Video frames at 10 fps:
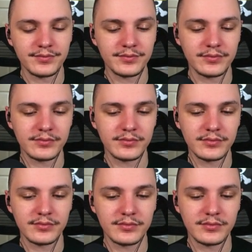
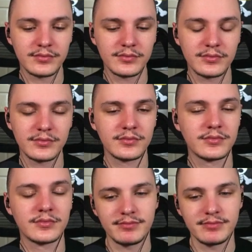
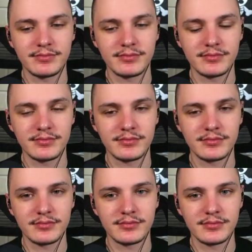
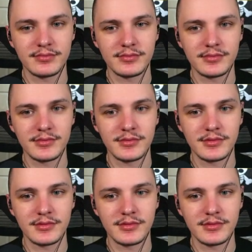(silence)